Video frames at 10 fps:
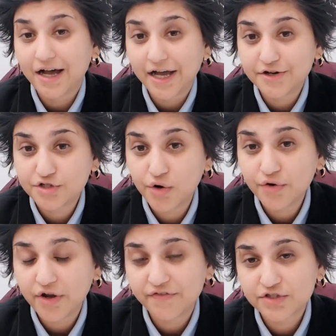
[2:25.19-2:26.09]
I
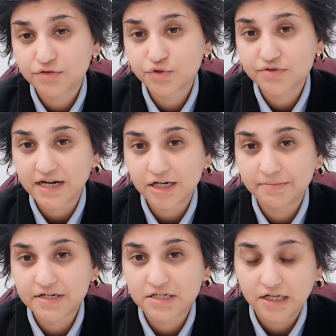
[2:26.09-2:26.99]
don't know if it's a route to
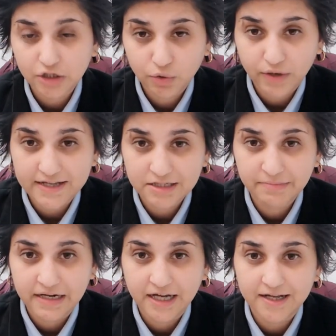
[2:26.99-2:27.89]
settlement. The law
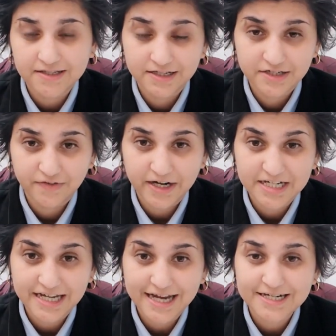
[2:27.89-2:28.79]
hasn't been
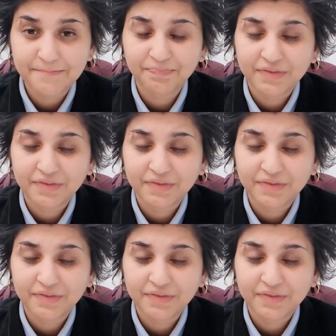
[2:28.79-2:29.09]
solidified yet,